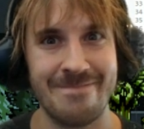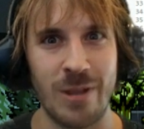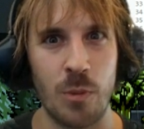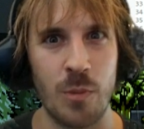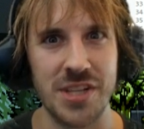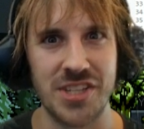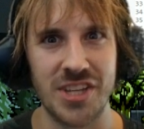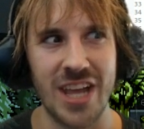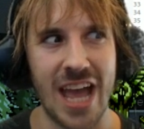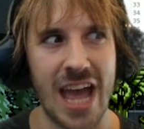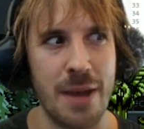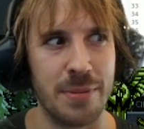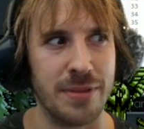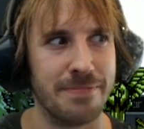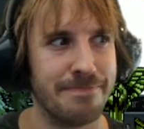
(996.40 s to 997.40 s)
What's gonna
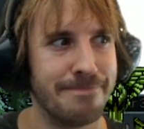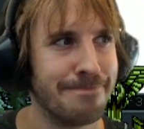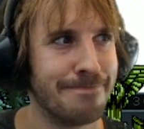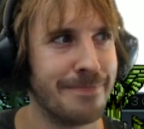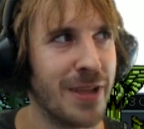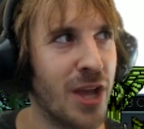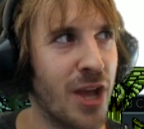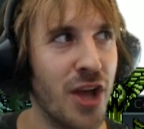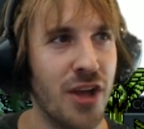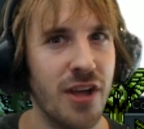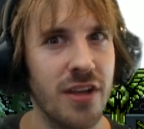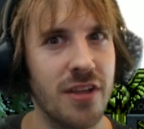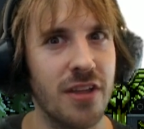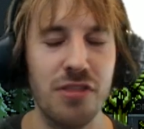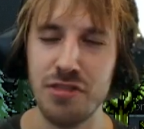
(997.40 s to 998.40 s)
happen?
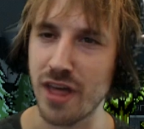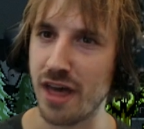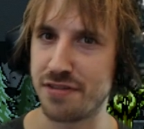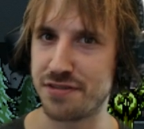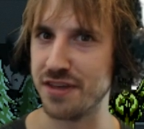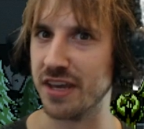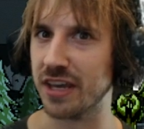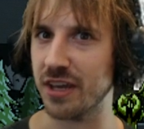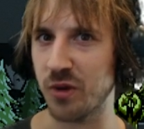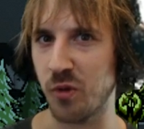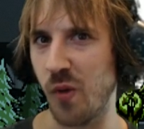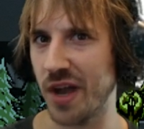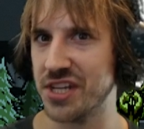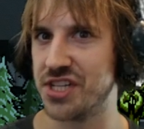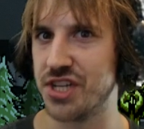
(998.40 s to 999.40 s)
Nothing.
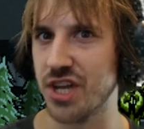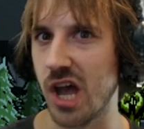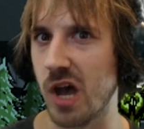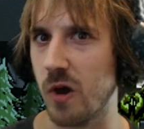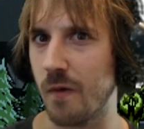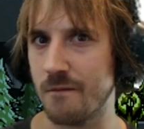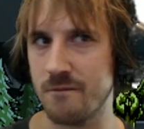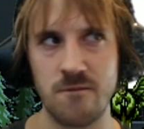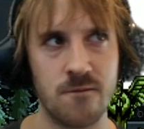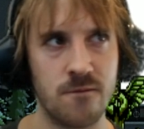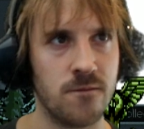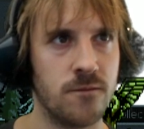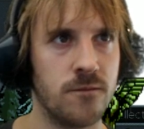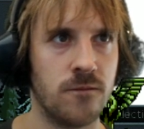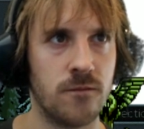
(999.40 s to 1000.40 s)
Why so?
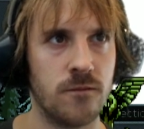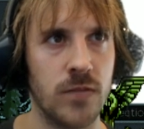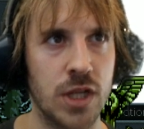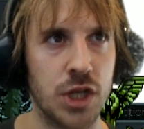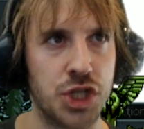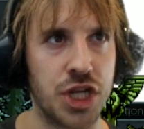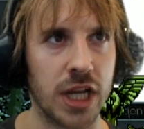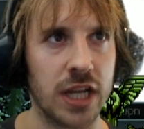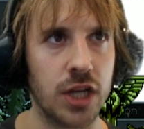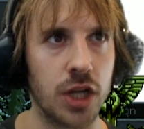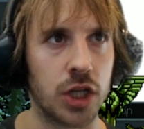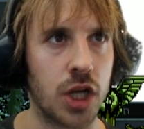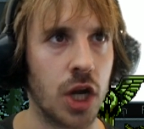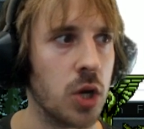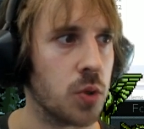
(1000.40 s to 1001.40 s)
Let's check out the
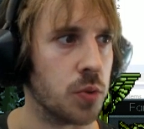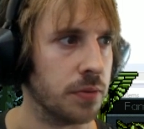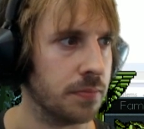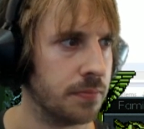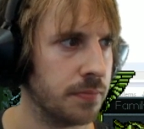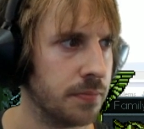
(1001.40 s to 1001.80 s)
code.